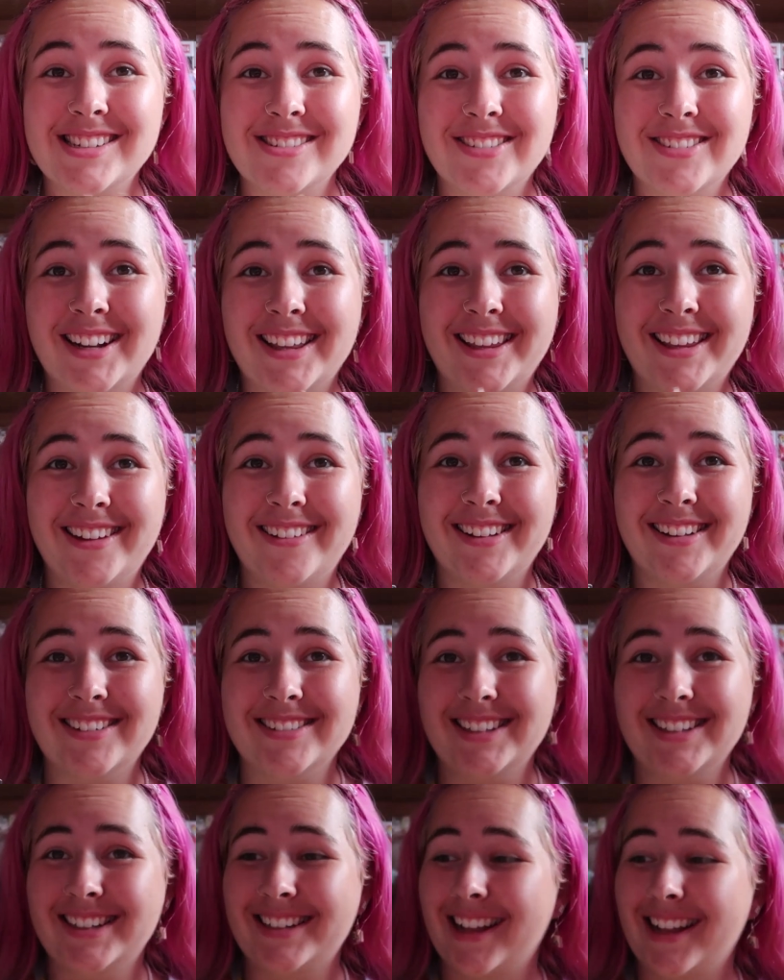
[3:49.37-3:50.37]
a really cute little
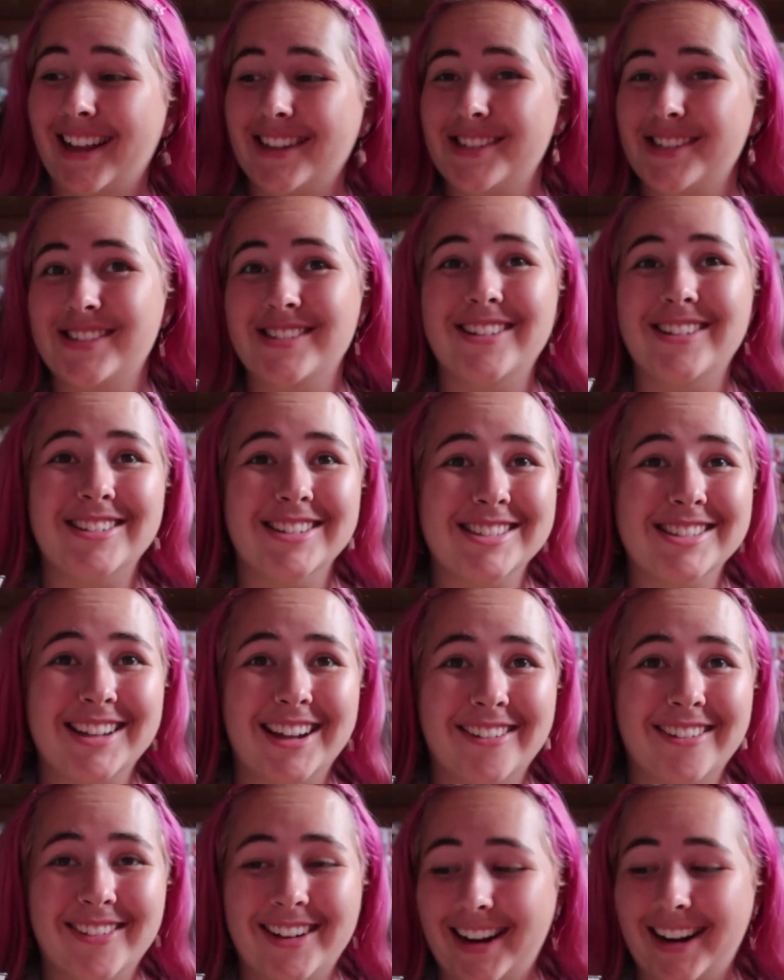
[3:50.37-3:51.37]
detail I just noticed
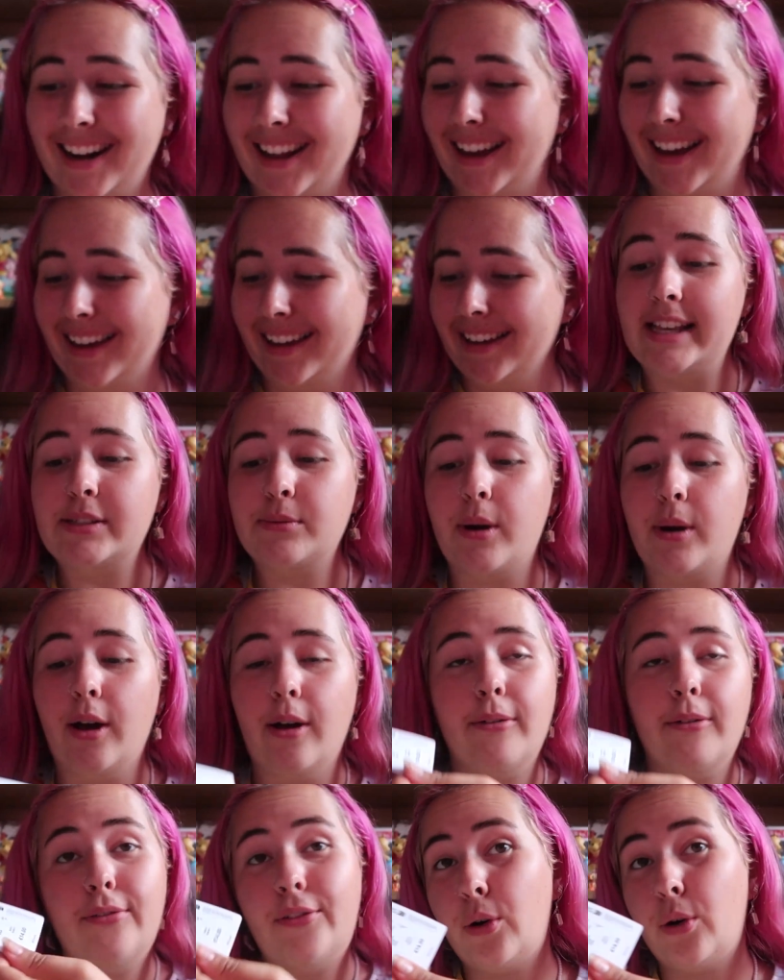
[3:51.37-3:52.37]
and I really like. We're
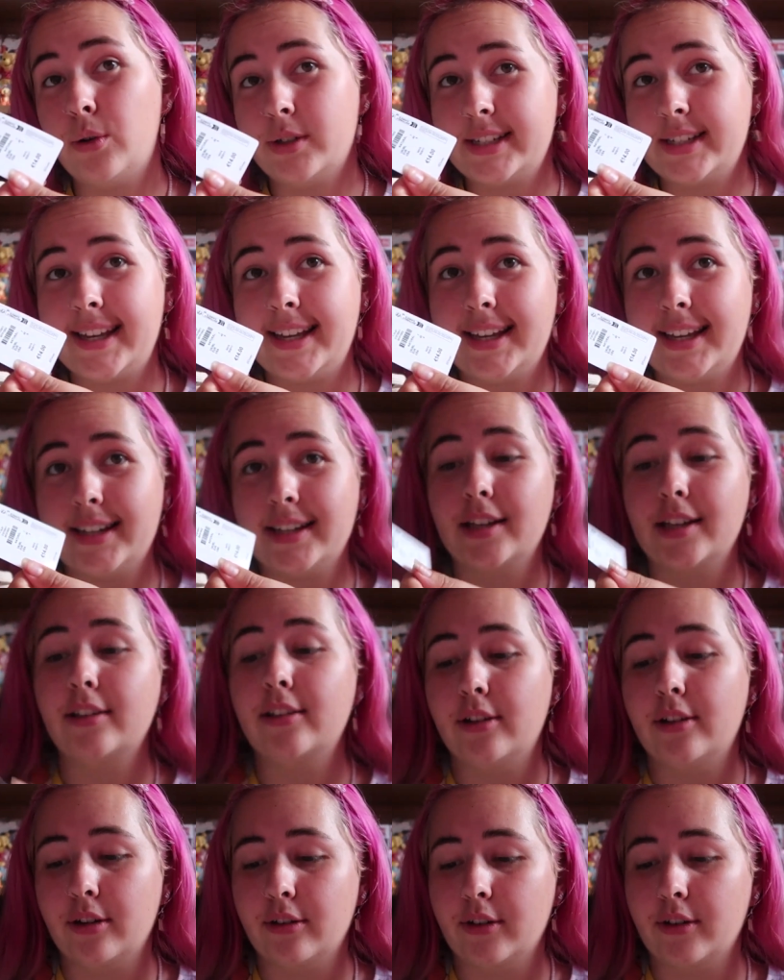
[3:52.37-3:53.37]

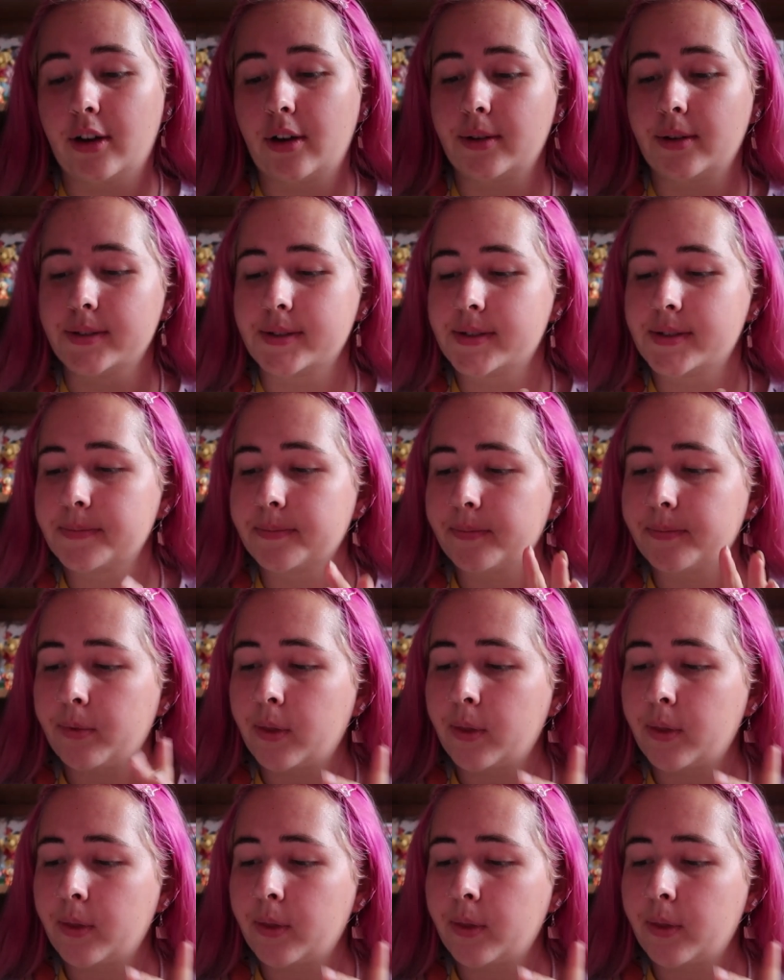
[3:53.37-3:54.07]
€14,